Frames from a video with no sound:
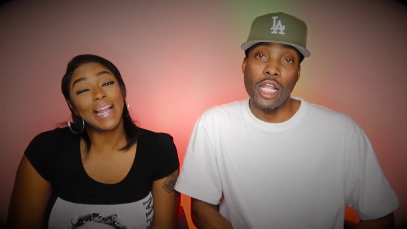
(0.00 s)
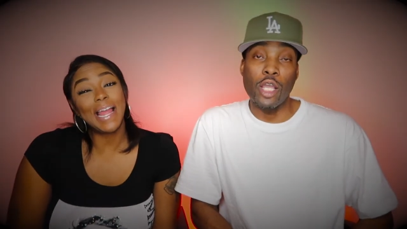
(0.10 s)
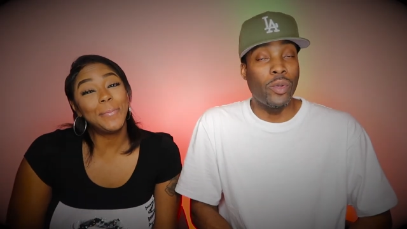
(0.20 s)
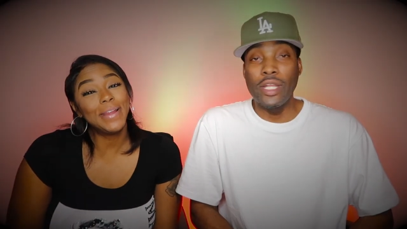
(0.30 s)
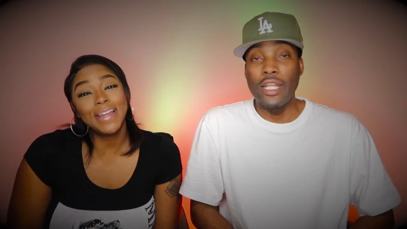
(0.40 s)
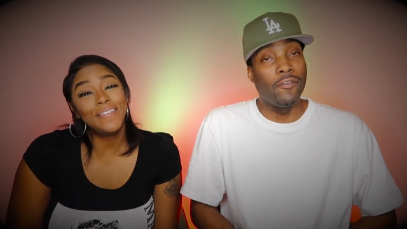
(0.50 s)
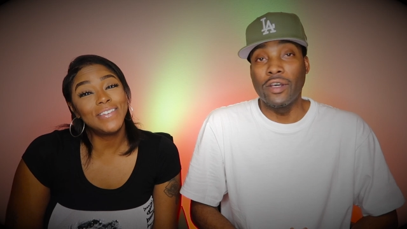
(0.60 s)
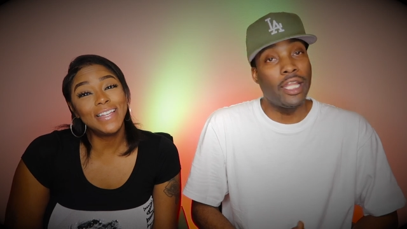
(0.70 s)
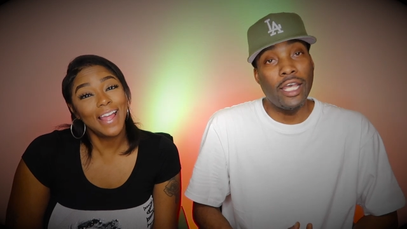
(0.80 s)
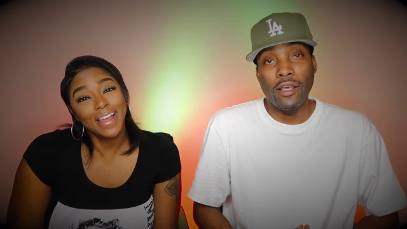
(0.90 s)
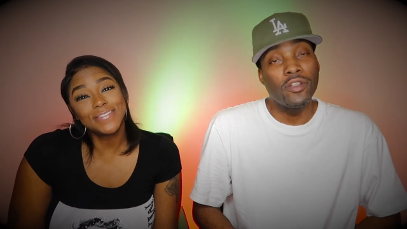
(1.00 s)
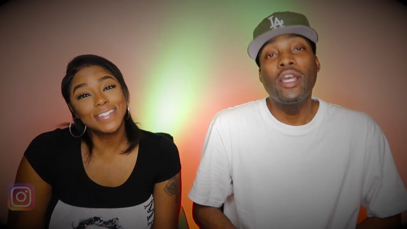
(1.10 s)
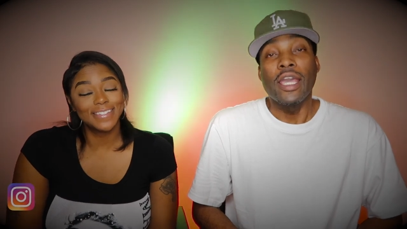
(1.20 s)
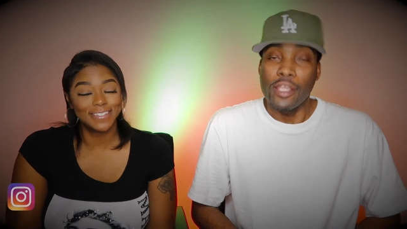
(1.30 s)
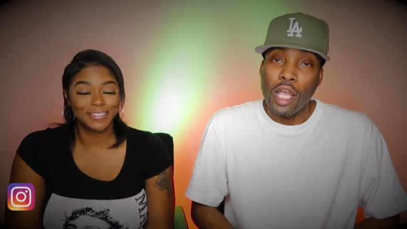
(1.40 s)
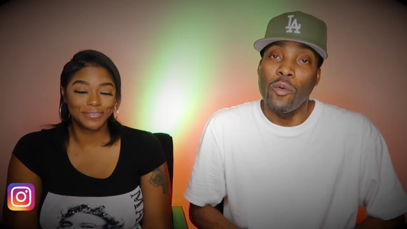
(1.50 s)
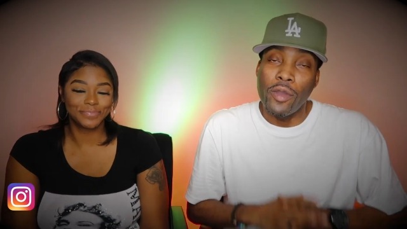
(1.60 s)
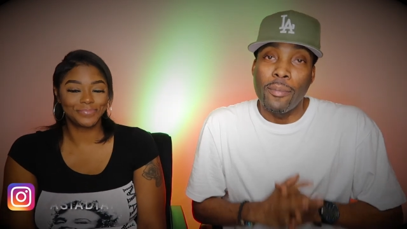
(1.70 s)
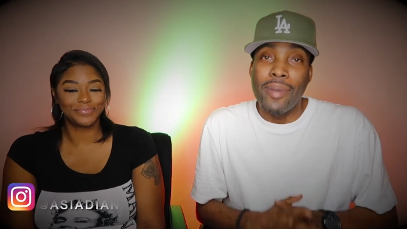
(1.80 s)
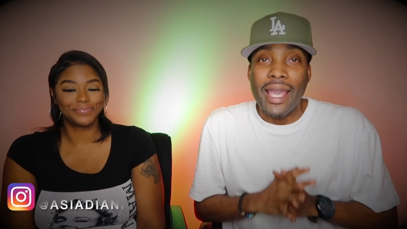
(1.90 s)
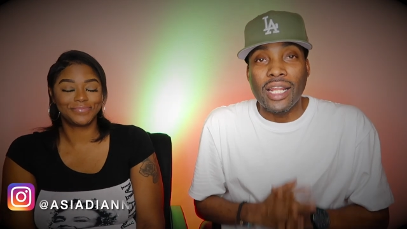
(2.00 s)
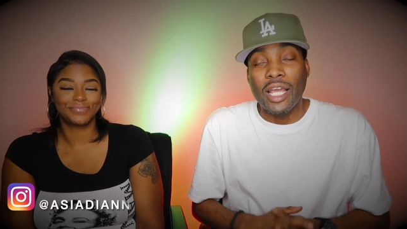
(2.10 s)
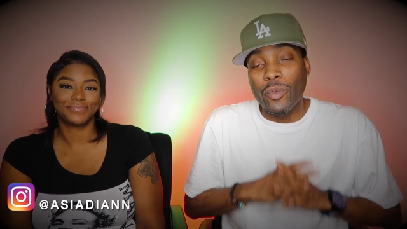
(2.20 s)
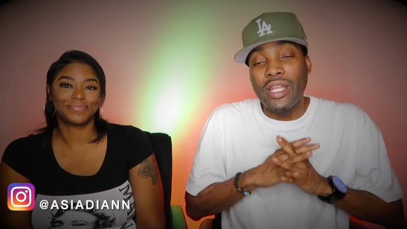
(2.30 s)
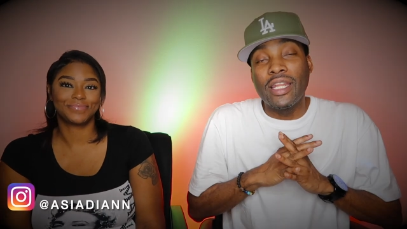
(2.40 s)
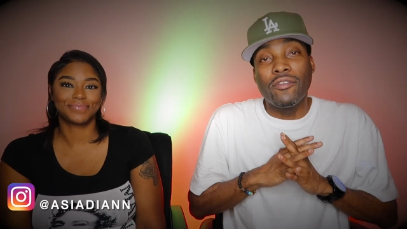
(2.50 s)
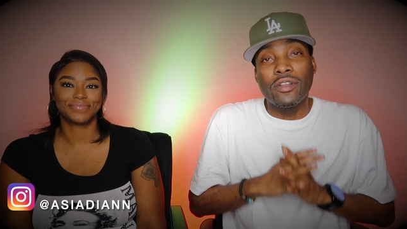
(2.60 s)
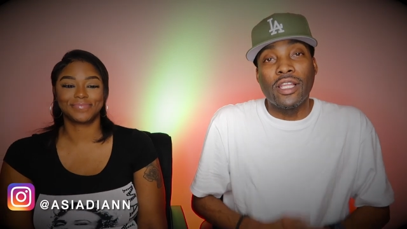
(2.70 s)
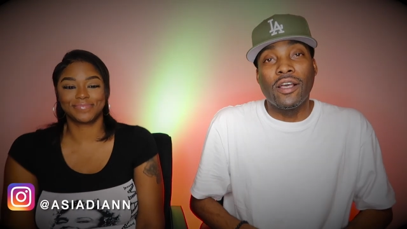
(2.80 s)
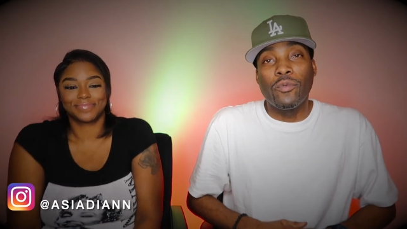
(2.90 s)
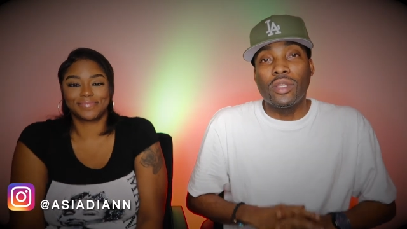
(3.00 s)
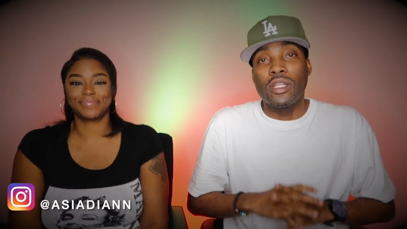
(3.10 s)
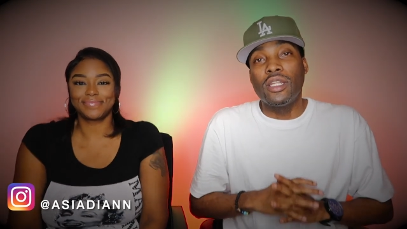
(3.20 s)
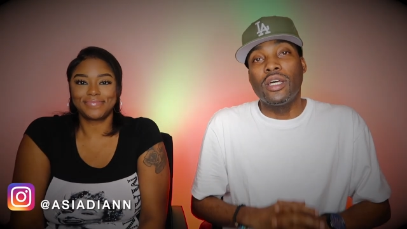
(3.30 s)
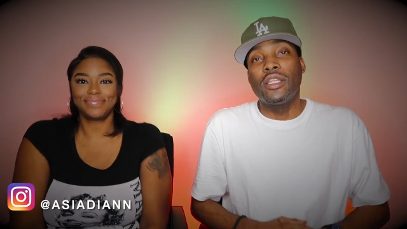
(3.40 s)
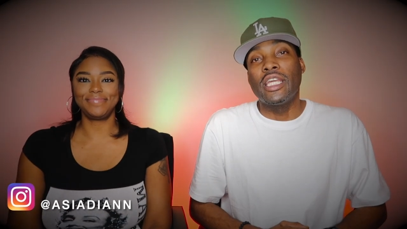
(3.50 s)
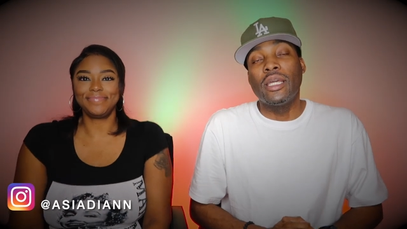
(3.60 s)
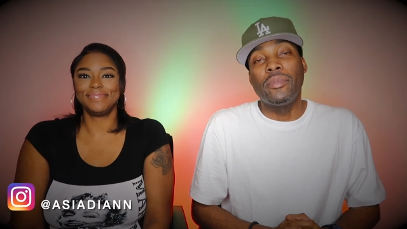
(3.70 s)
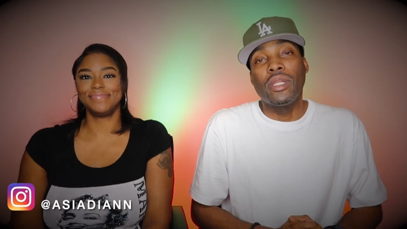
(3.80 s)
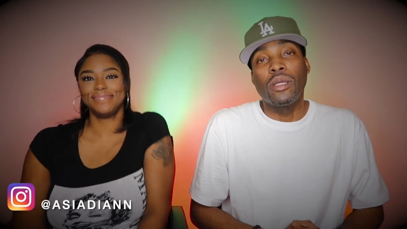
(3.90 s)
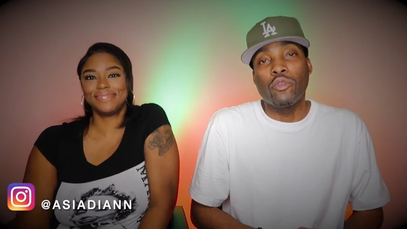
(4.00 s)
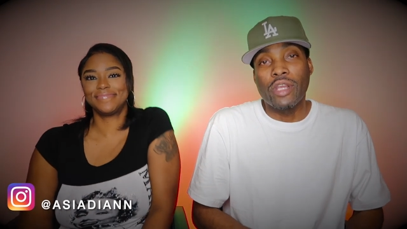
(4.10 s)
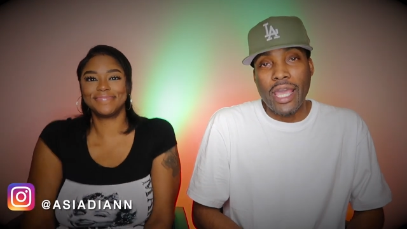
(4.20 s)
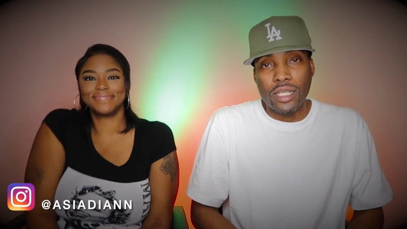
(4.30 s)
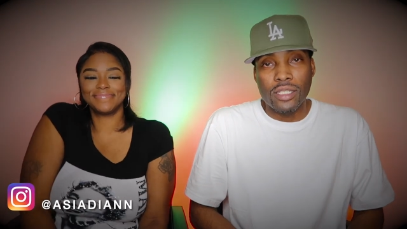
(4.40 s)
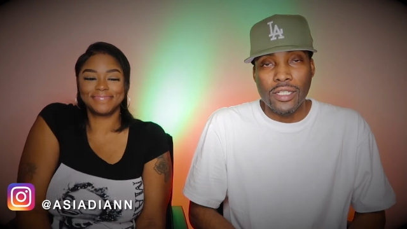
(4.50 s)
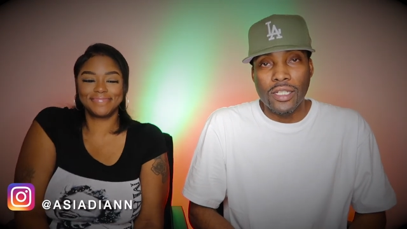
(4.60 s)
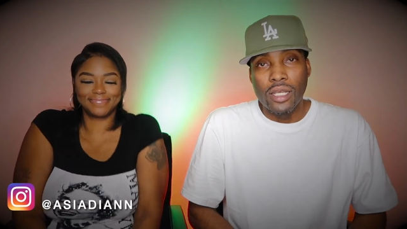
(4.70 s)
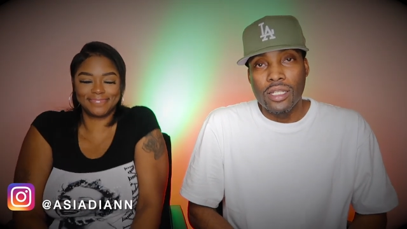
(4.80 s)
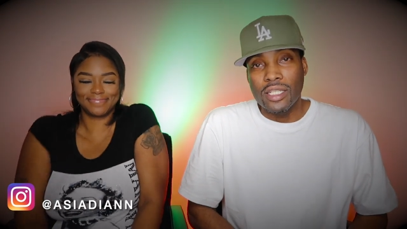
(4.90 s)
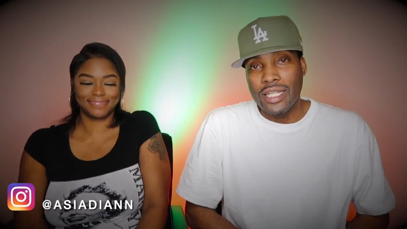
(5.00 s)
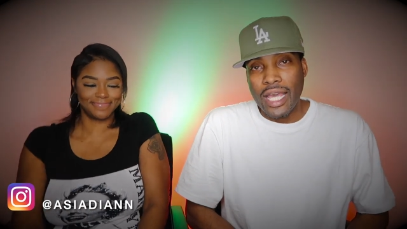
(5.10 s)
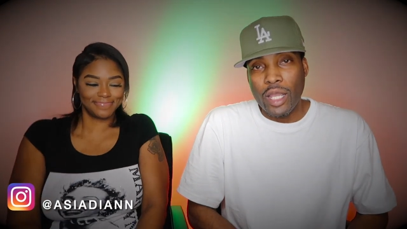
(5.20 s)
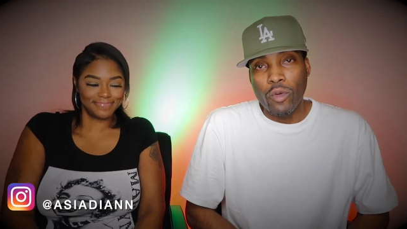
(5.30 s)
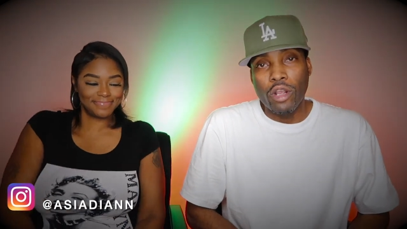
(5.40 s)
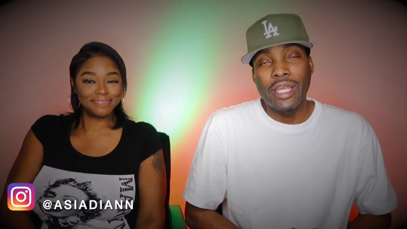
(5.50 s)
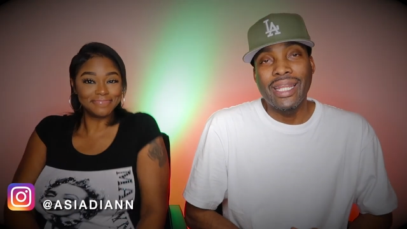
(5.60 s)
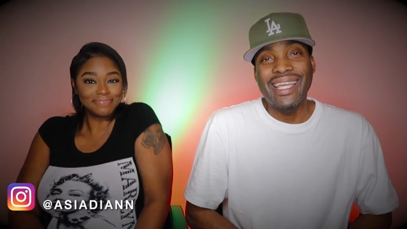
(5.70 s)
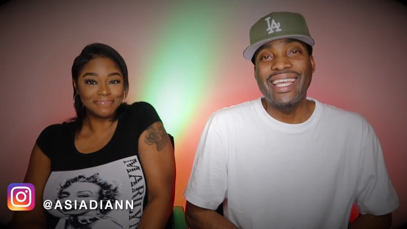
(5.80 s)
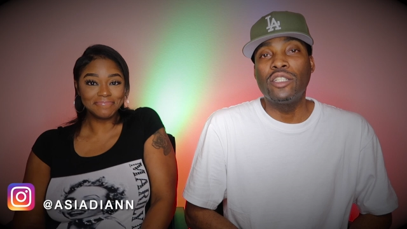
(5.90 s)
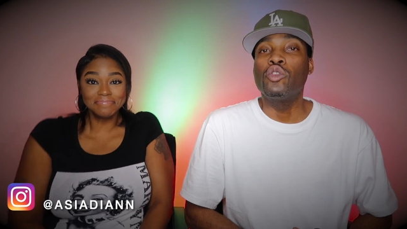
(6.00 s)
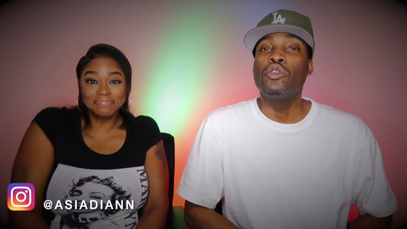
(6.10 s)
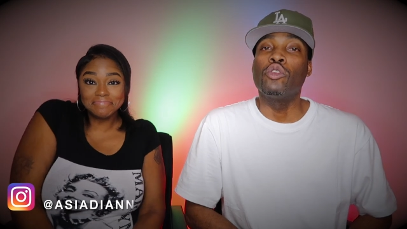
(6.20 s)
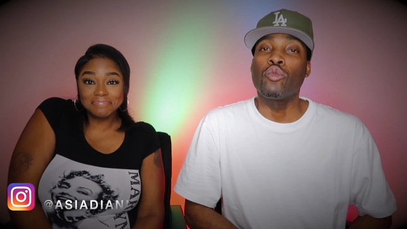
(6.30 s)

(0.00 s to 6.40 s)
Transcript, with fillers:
Speaker 1: like, like, we, we never, never left. left. And y'all we're back like we never left with another Eminem reaction. Tonight we're getting into the